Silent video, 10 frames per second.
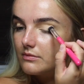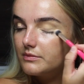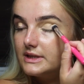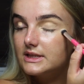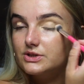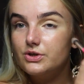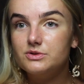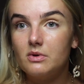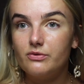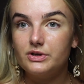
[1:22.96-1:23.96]
Please excuse
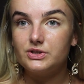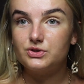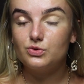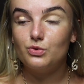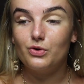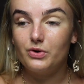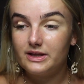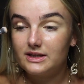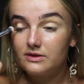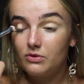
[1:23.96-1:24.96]
my voice is so groggy in
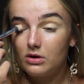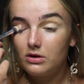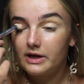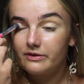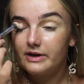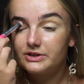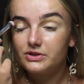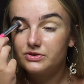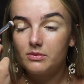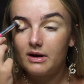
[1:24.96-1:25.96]
this. I've got a lung infection,
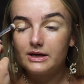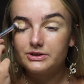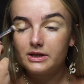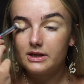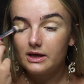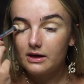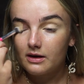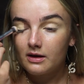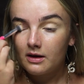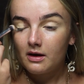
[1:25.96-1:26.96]
so I'm actually like
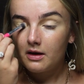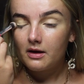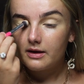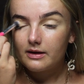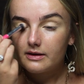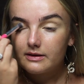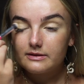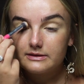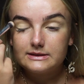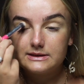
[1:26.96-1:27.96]

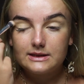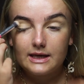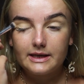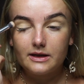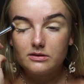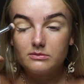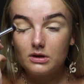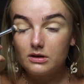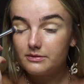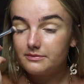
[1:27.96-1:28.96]
dying,
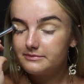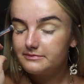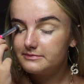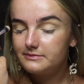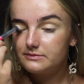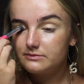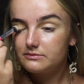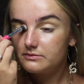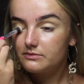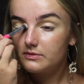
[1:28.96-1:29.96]
but
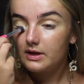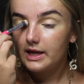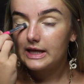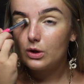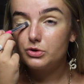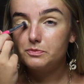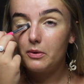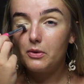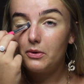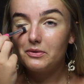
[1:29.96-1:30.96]
got to
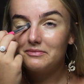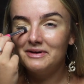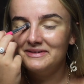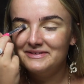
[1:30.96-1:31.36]
power on.